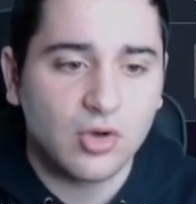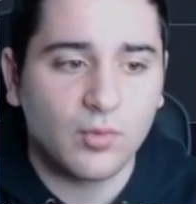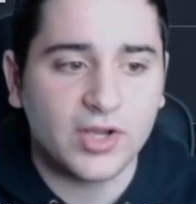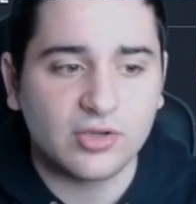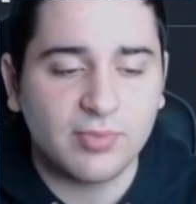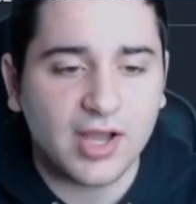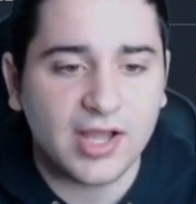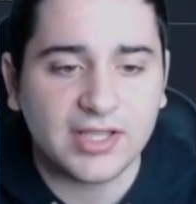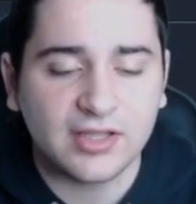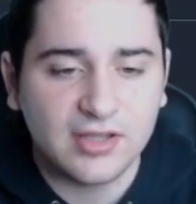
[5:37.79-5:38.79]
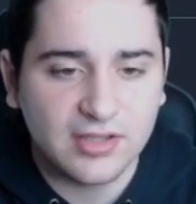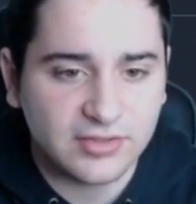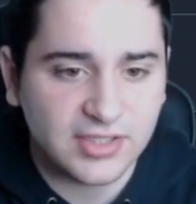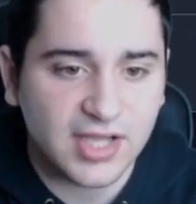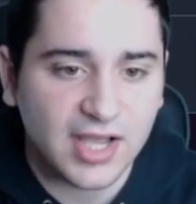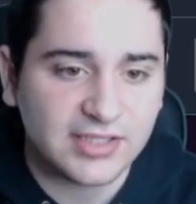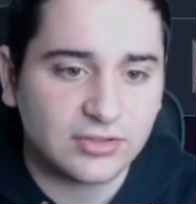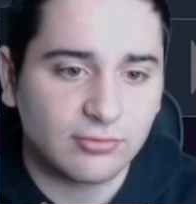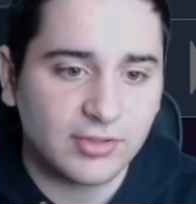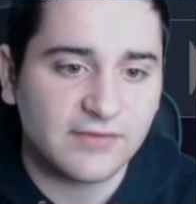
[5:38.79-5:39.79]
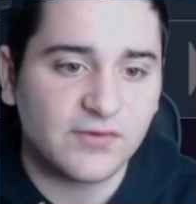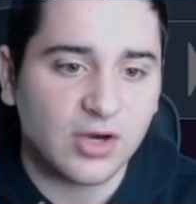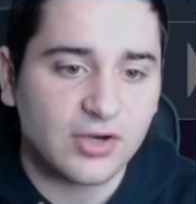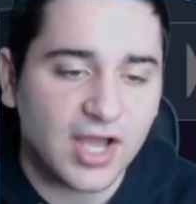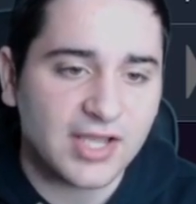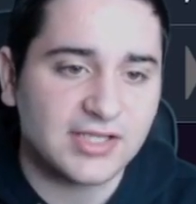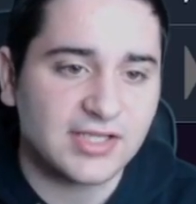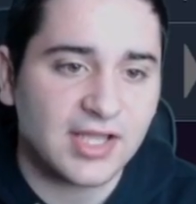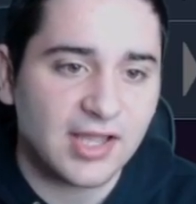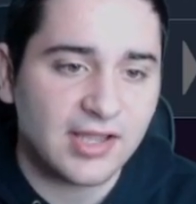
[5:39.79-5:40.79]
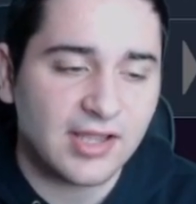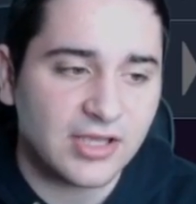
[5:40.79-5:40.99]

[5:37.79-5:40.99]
when you're buying the 93 for a 90K